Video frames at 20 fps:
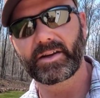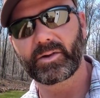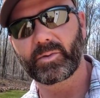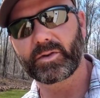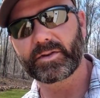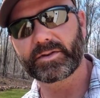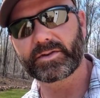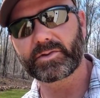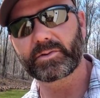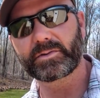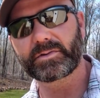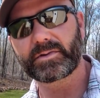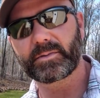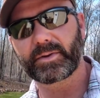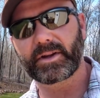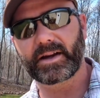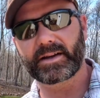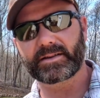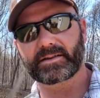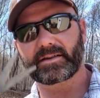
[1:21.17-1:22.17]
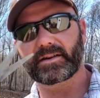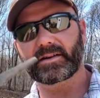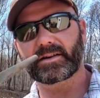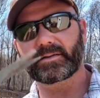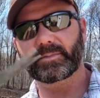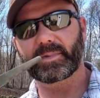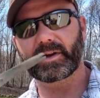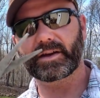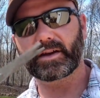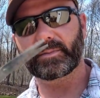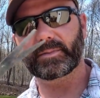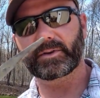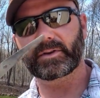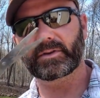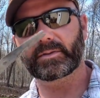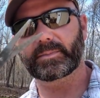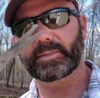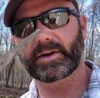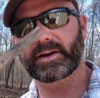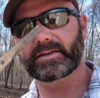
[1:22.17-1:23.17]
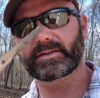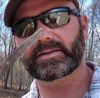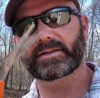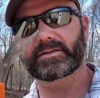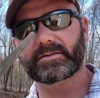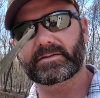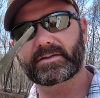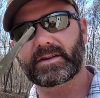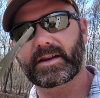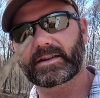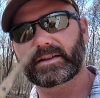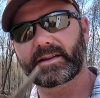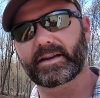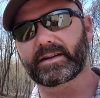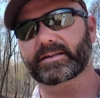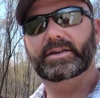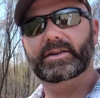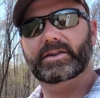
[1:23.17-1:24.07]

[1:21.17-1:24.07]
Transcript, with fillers: where school supplies are and pick up a little pair of scissors like this.